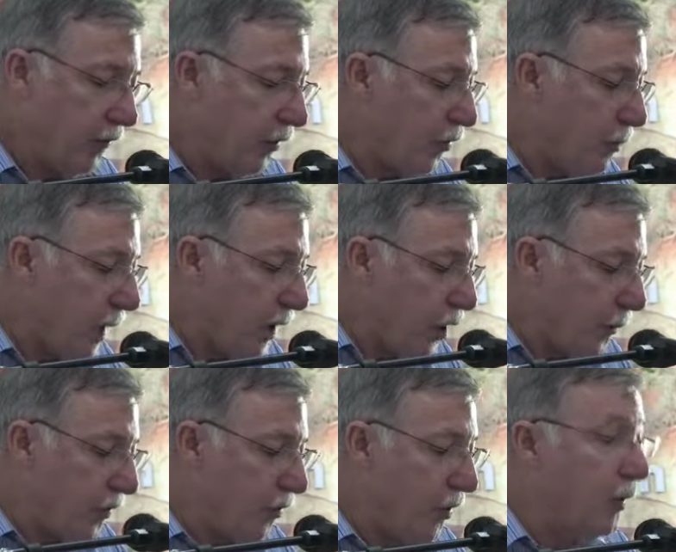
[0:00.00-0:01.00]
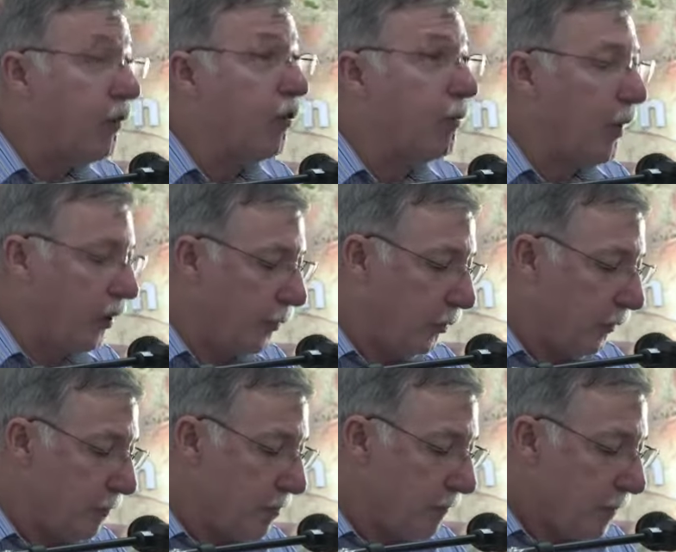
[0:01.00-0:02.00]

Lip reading: of as many opportunities as possible.